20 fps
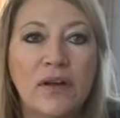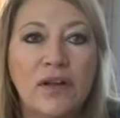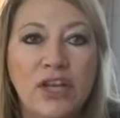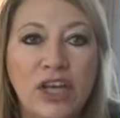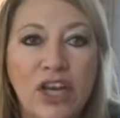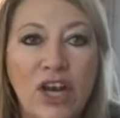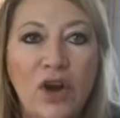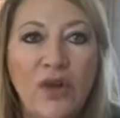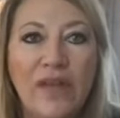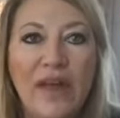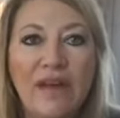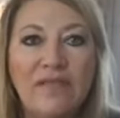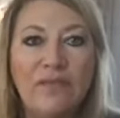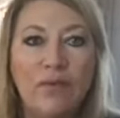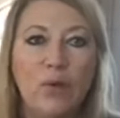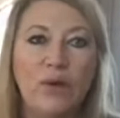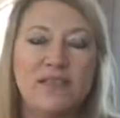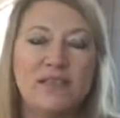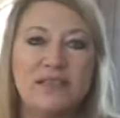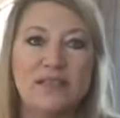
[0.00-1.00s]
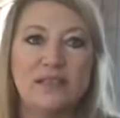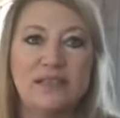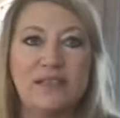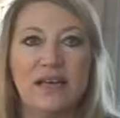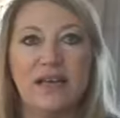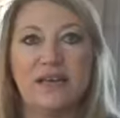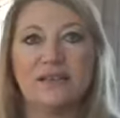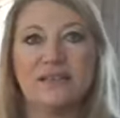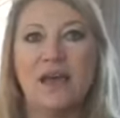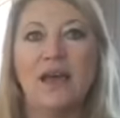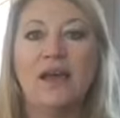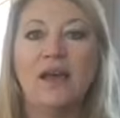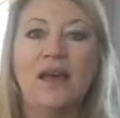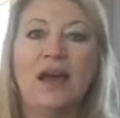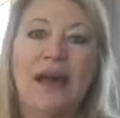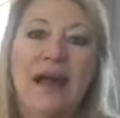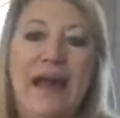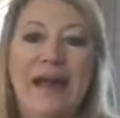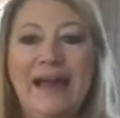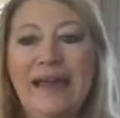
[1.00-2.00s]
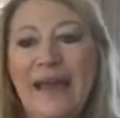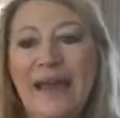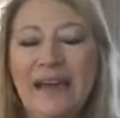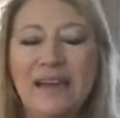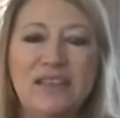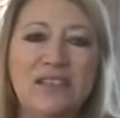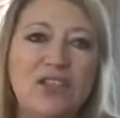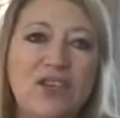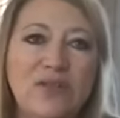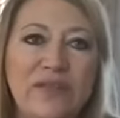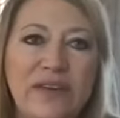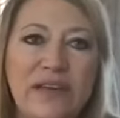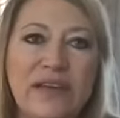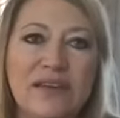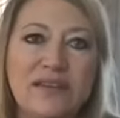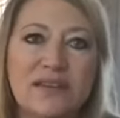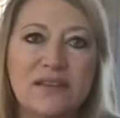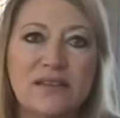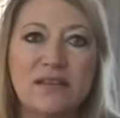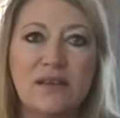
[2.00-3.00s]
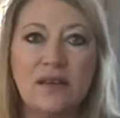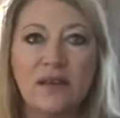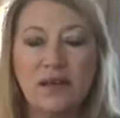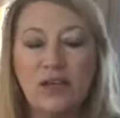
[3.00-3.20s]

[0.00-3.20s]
You know that voice that says, I can't do this.